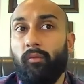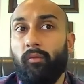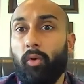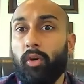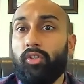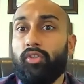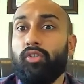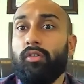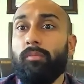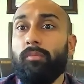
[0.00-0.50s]

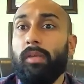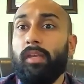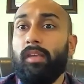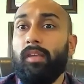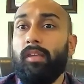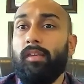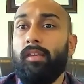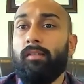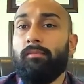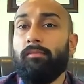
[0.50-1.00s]
what should
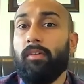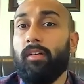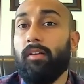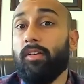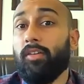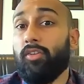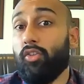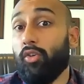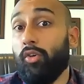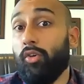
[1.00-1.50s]

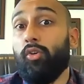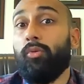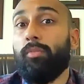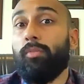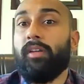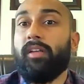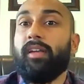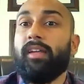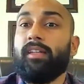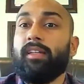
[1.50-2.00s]
you
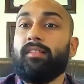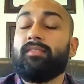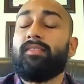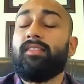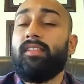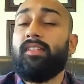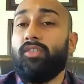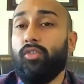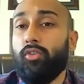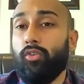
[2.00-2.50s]
open an
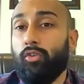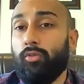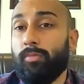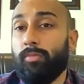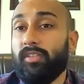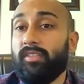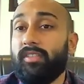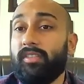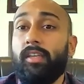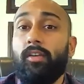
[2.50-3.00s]
LLC? Should you
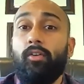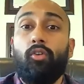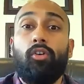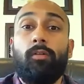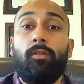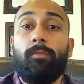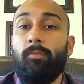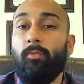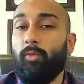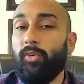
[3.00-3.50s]
open a
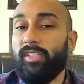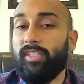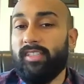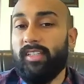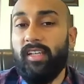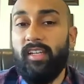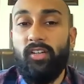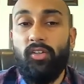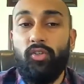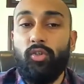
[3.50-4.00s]
C-Corp? Which
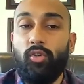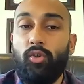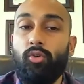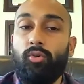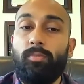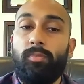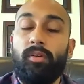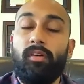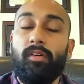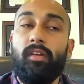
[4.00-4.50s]
state you should
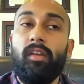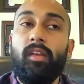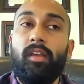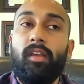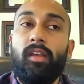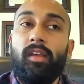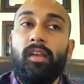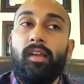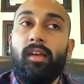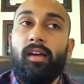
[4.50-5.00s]
open
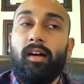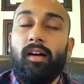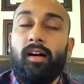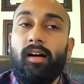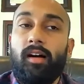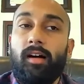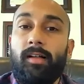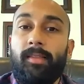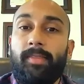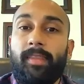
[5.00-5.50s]

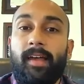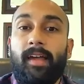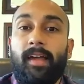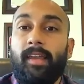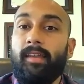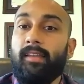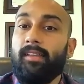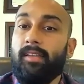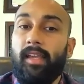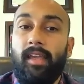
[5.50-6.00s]

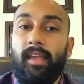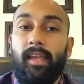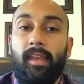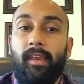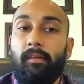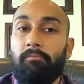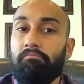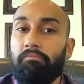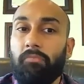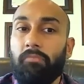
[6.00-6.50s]
that?
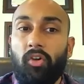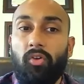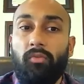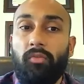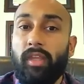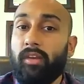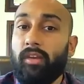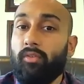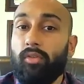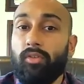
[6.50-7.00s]
And, we
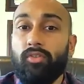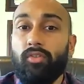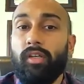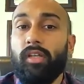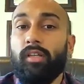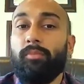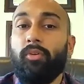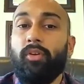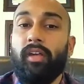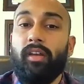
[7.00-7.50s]
can also
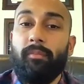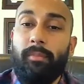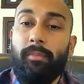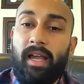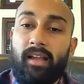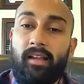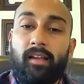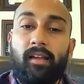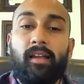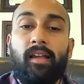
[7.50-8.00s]
help you get a
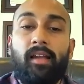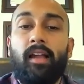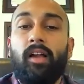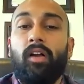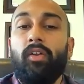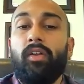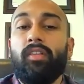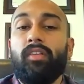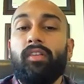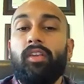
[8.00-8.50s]
bank
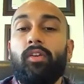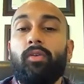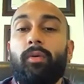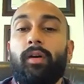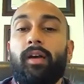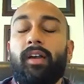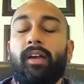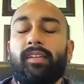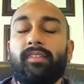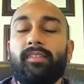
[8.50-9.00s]
account in the
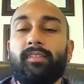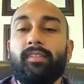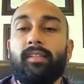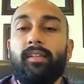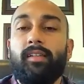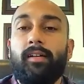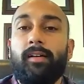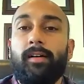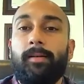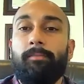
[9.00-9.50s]
US,
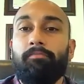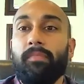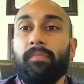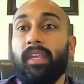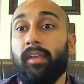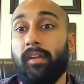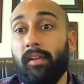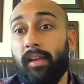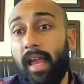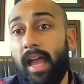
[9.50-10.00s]

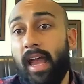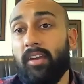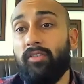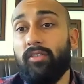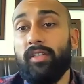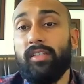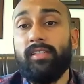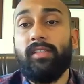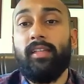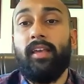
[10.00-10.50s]
get an
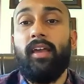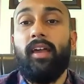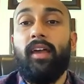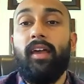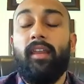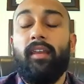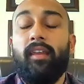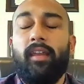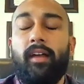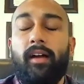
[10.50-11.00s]
address
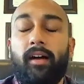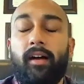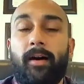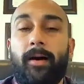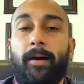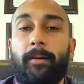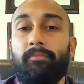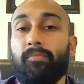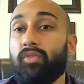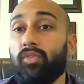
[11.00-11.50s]
there.
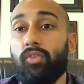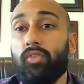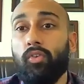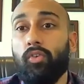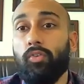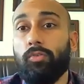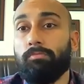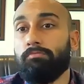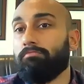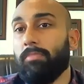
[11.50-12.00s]

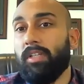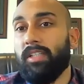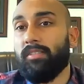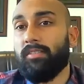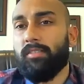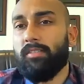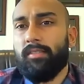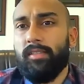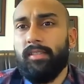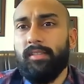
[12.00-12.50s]
So
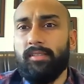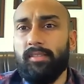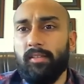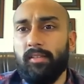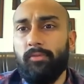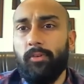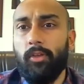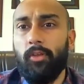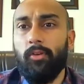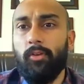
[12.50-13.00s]
it's just
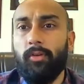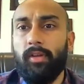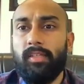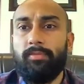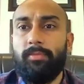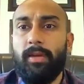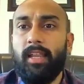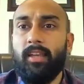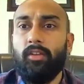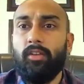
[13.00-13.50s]
easier for you to
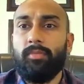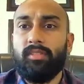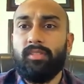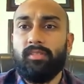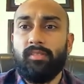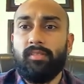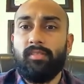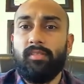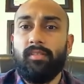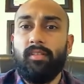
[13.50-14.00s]
expand your
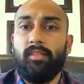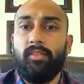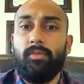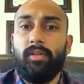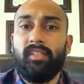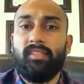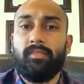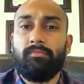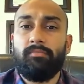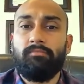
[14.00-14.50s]
business in the
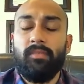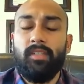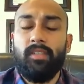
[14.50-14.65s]
US.